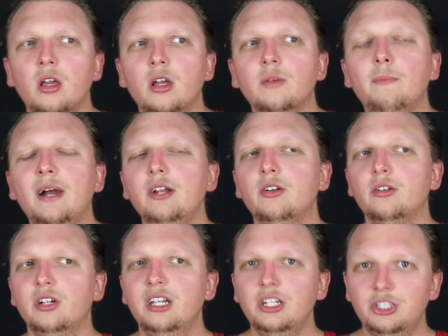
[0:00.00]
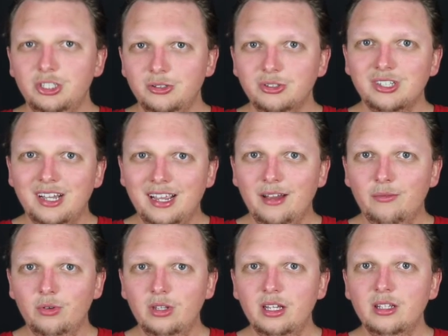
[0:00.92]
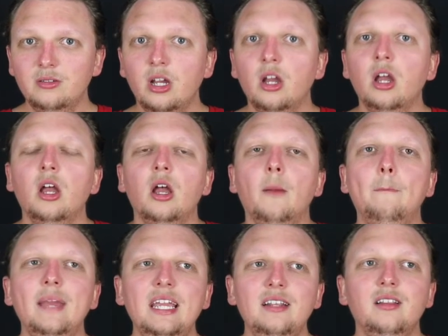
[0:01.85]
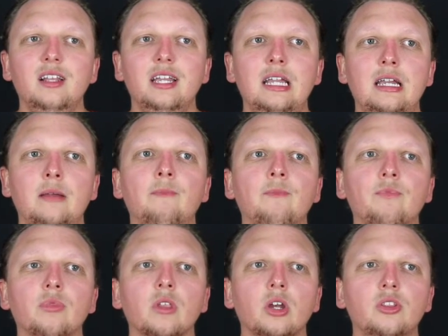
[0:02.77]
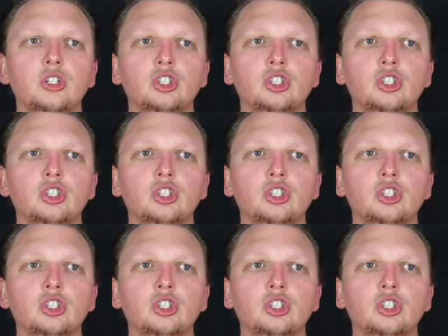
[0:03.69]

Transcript: minor issues that I have with it, mainly the